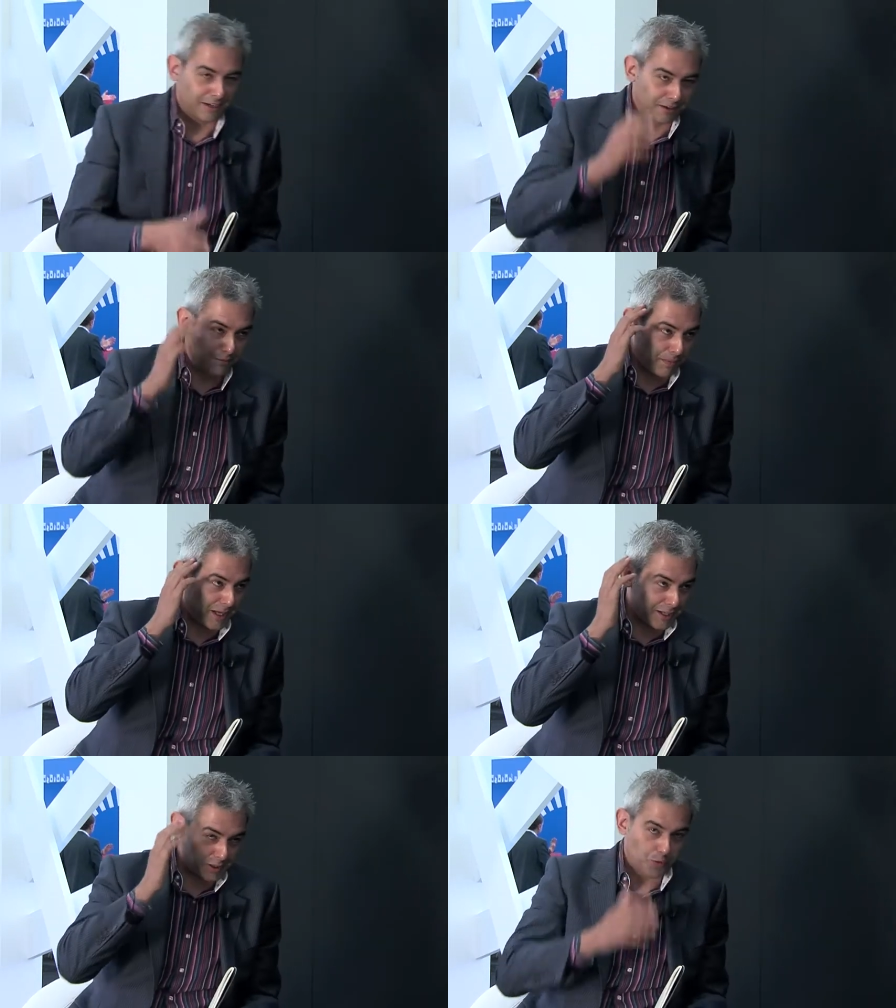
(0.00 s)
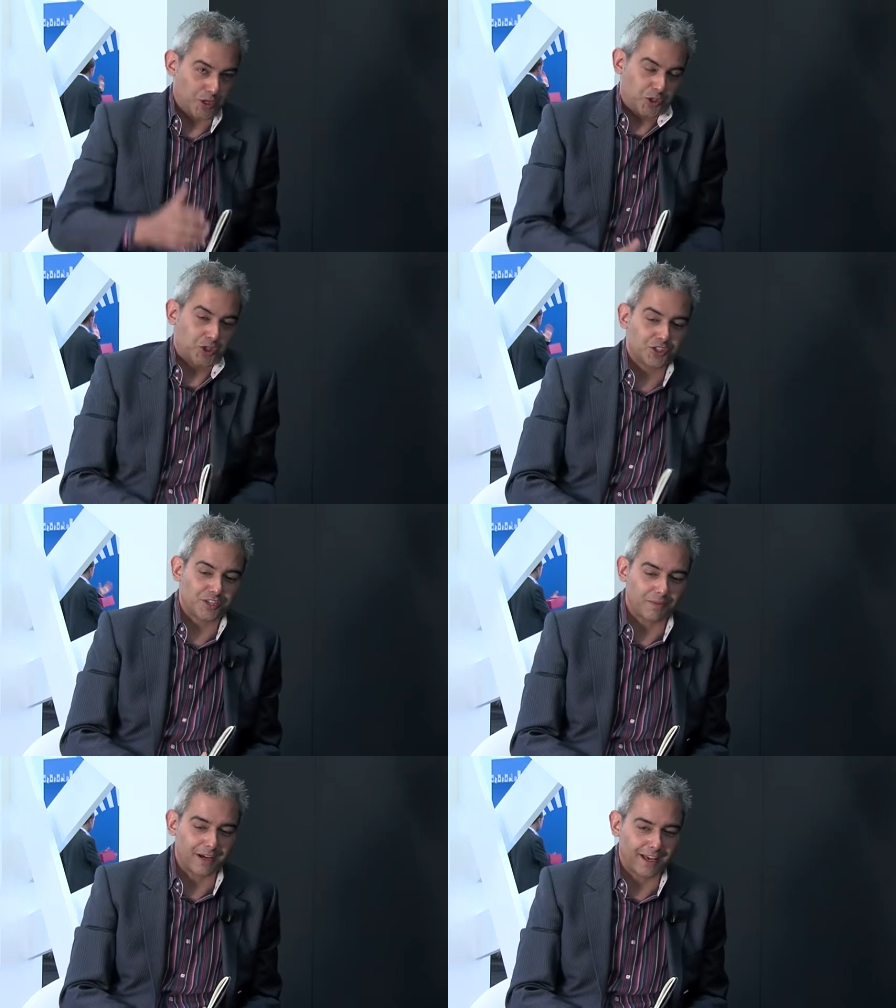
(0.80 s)
are many other questions
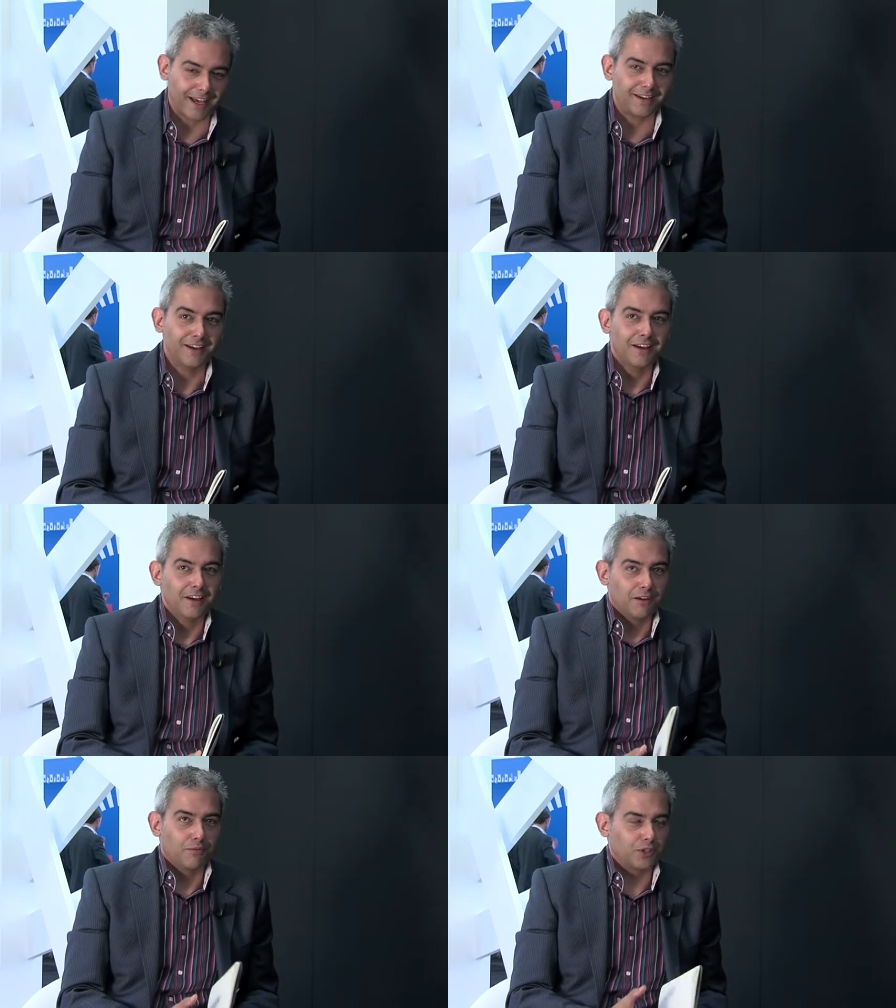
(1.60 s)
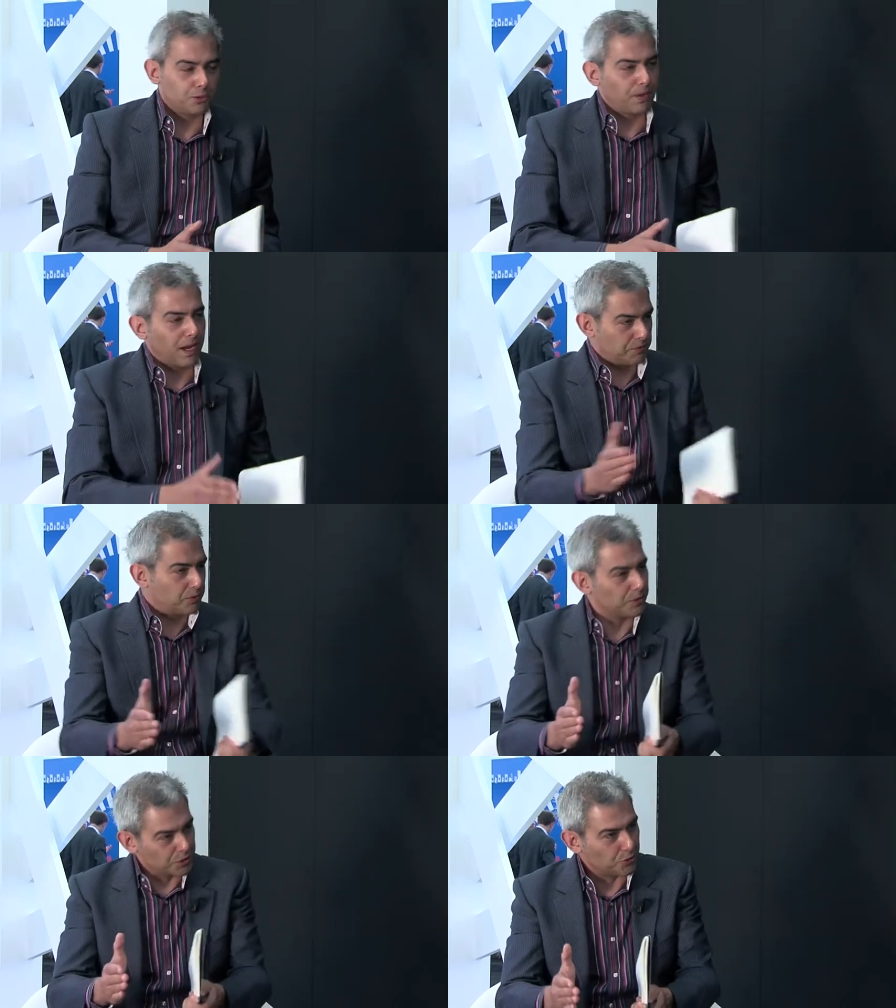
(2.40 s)
in my head, which perhaps
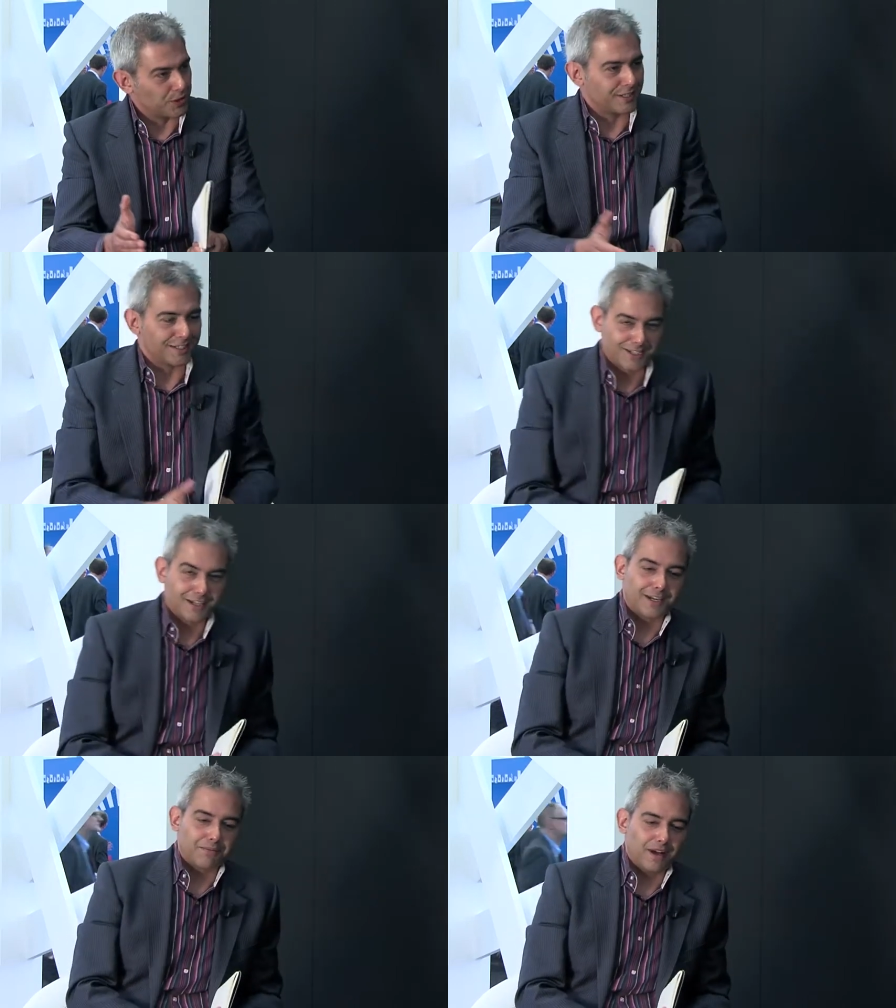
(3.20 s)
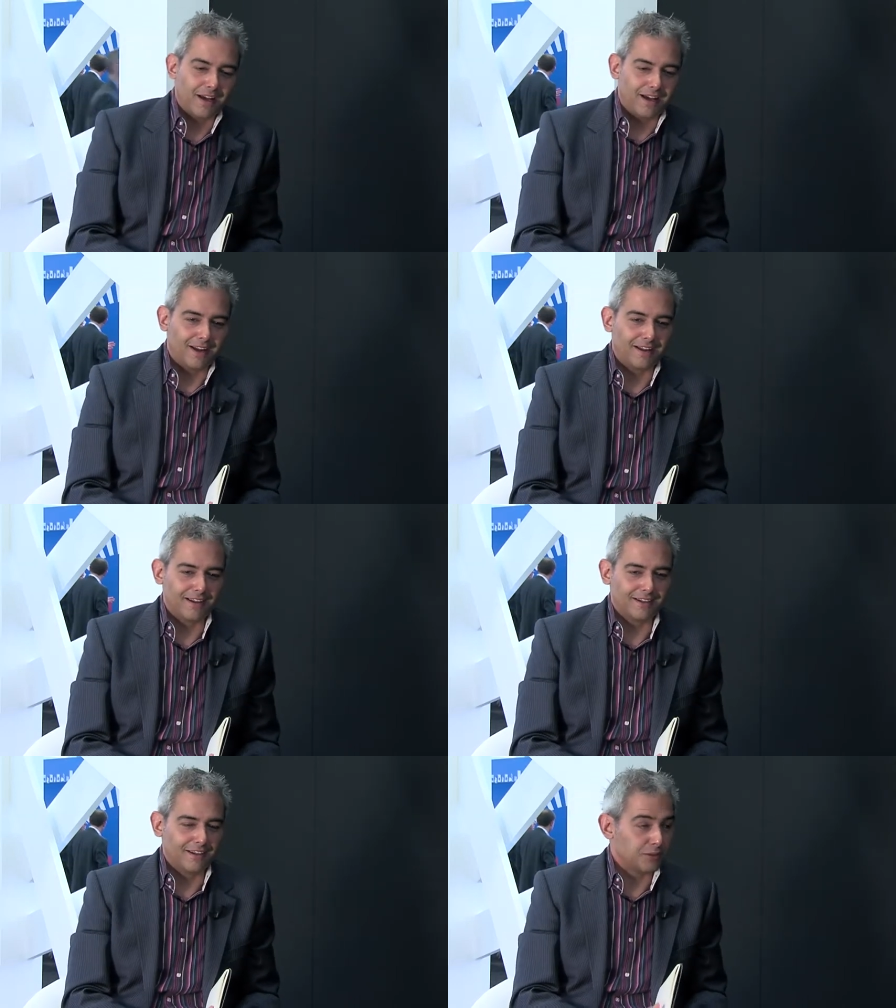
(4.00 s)
we'll do another time.
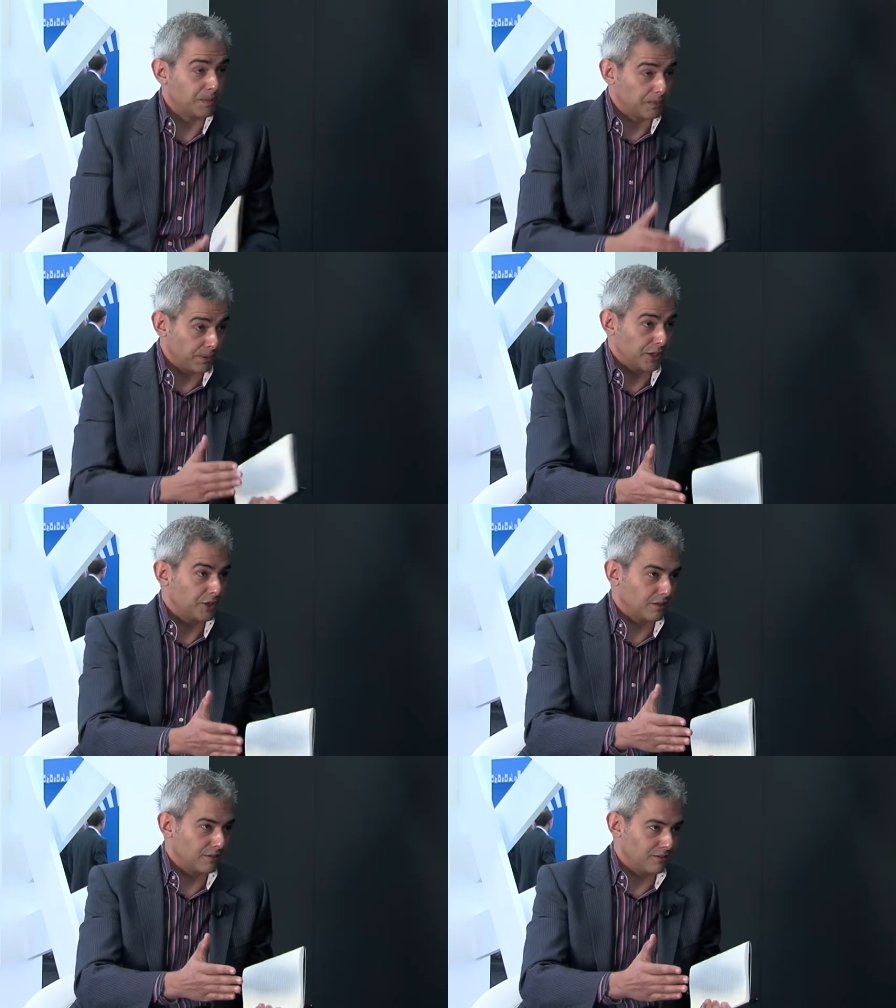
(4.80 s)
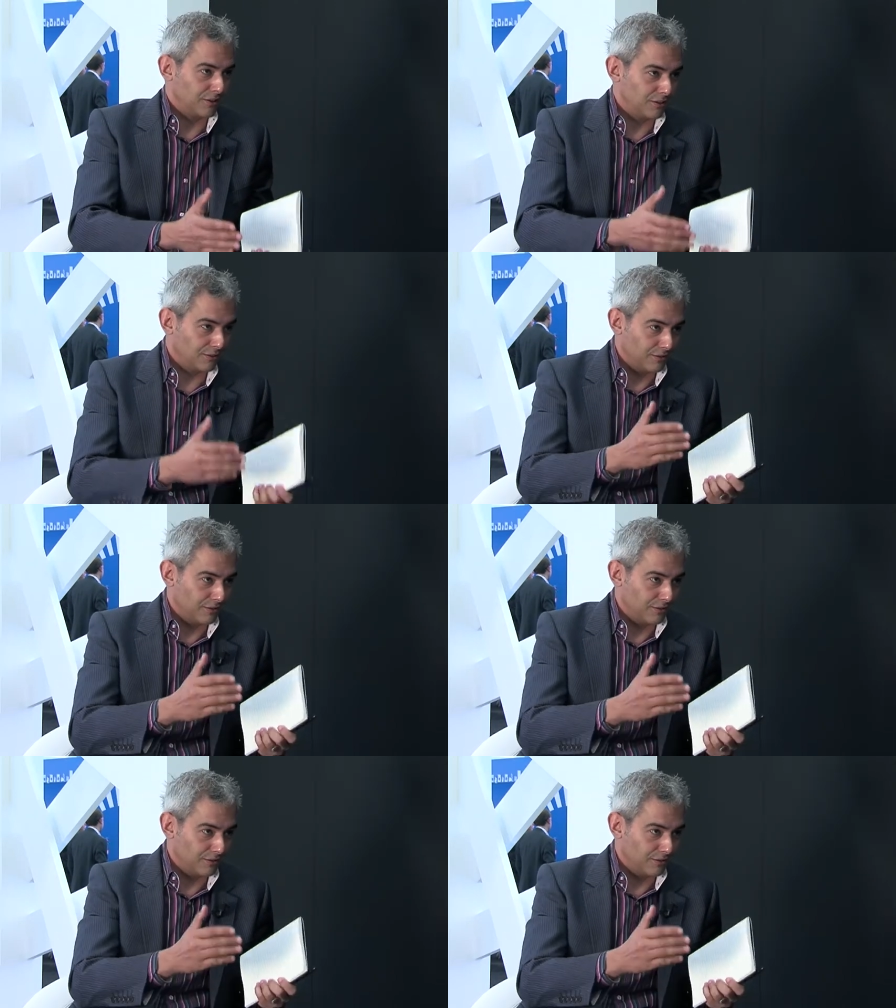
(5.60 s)
It's been a pleasure to